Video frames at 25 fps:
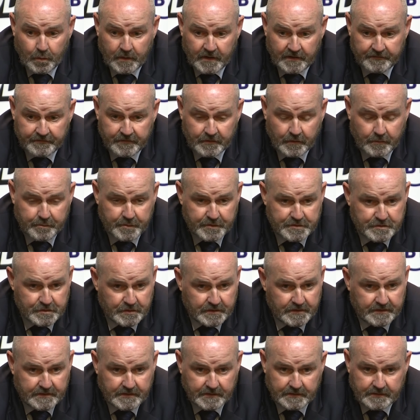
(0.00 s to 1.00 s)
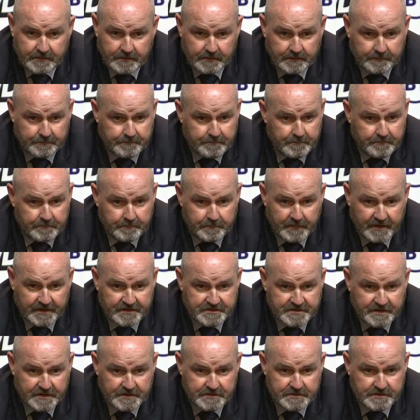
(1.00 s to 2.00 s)
we have the opportunity to
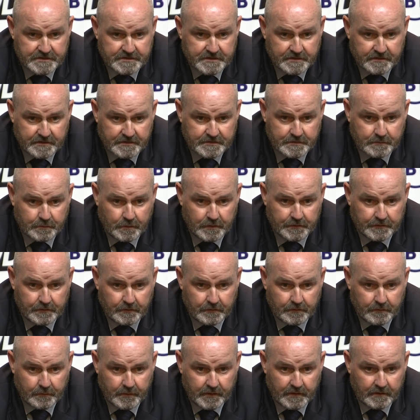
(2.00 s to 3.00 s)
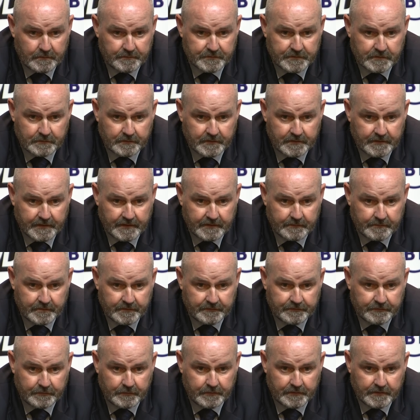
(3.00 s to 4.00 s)
make changes to the squad all the way up until the night
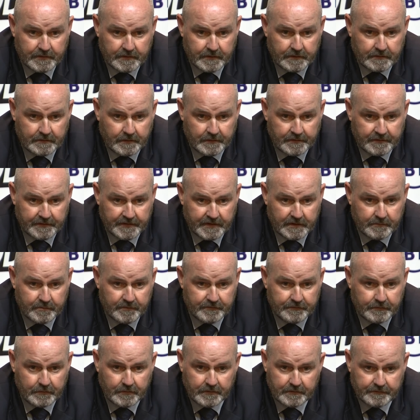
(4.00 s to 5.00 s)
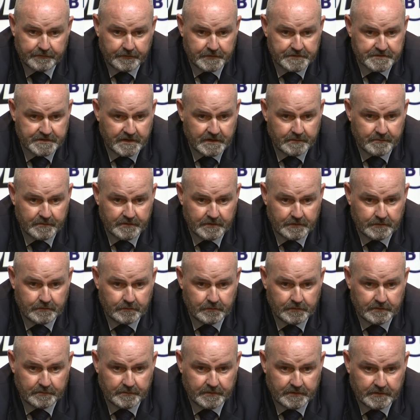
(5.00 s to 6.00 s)
before the or the day before the first game in the
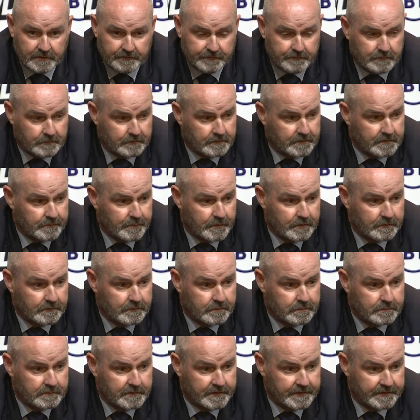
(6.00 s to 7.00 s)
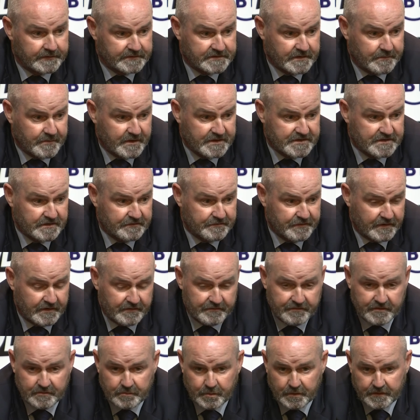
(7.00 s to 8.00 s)
tournament. I've told them all, and it's a message for
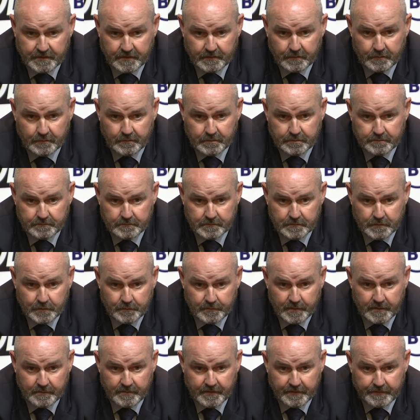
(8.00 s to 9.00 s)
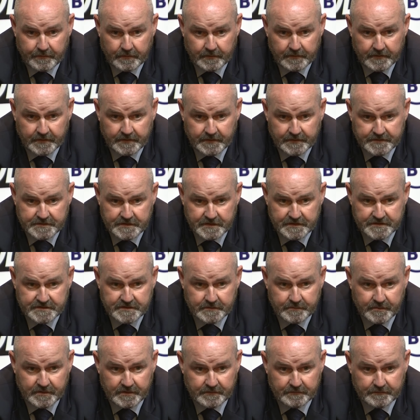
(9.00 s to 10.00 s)
everybody who, who maybe thought they had a chance
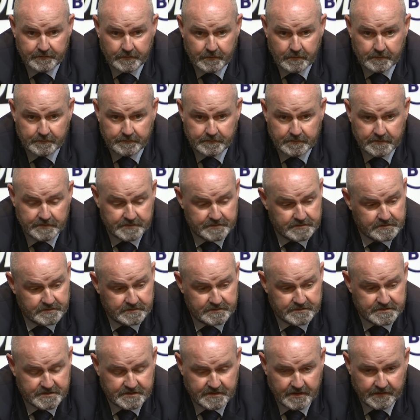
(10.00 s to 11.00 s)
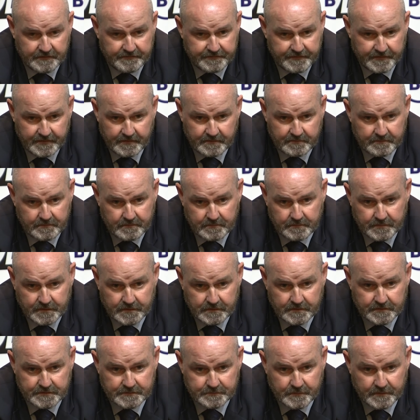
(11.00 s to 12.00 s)
to be involved is, is stay fit
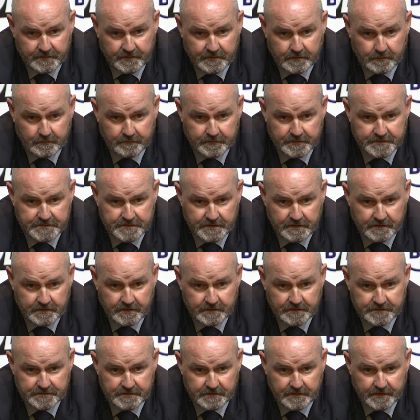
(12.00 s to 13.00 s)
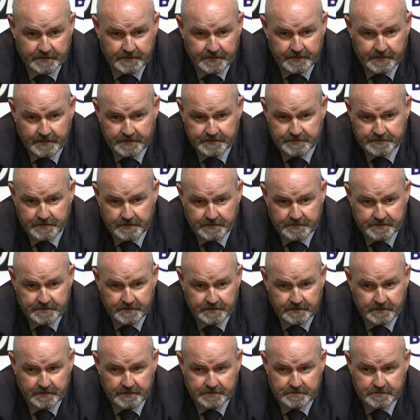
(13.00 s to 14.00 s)
because with the COVID situation and injury
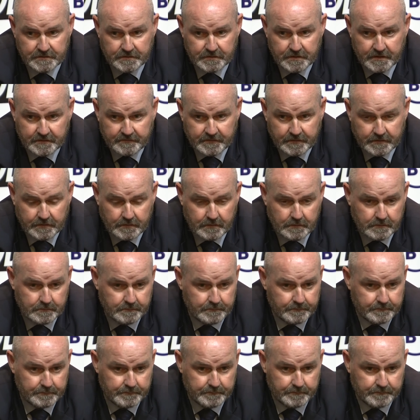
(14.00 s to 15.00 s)
situation, you never know.